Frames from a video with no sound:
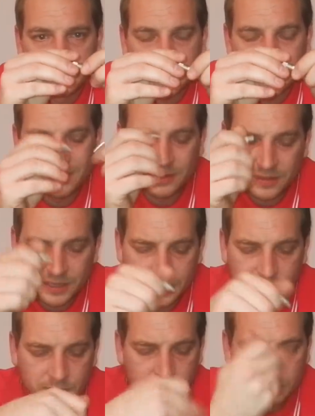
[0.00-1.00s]
If you're
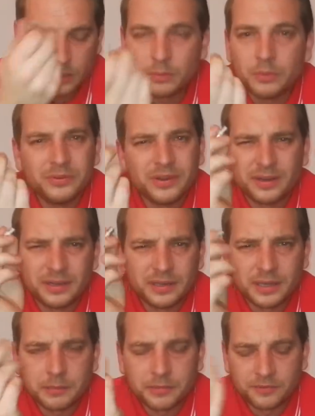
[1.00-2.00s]
thinking, well, we don't need an
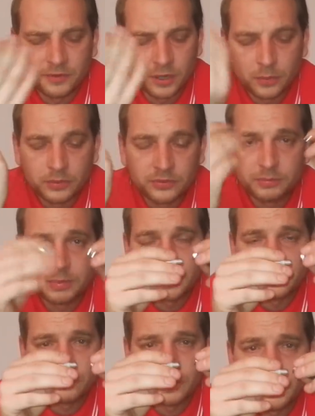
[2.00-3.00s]
amplifier, we'll just plug
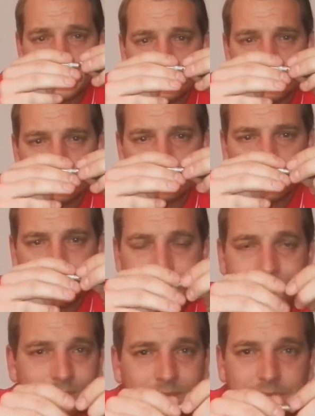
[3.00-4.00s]
it straight in.
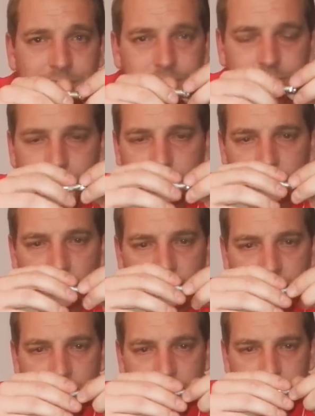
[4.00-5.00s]
Tried
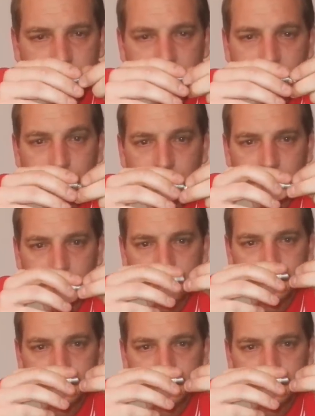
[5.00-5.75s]
that, doesn't work.